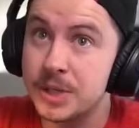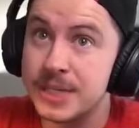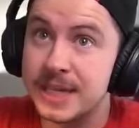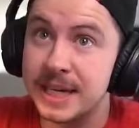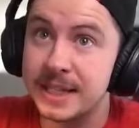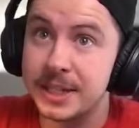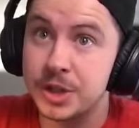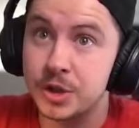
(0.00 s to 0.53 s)

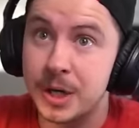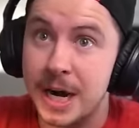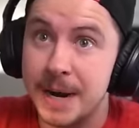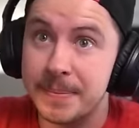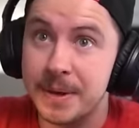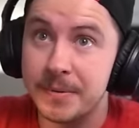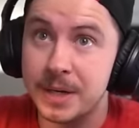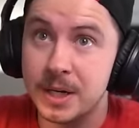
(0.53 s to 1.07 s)
skelly
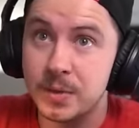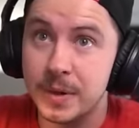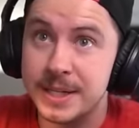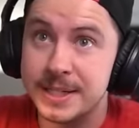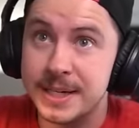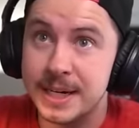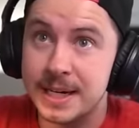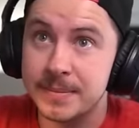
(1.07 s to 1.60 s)
trap that we got to
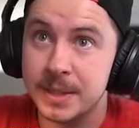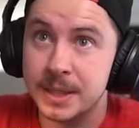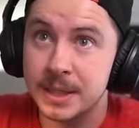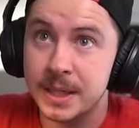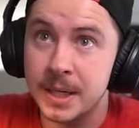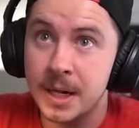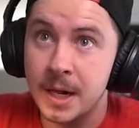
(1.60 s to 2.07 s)
waste time on.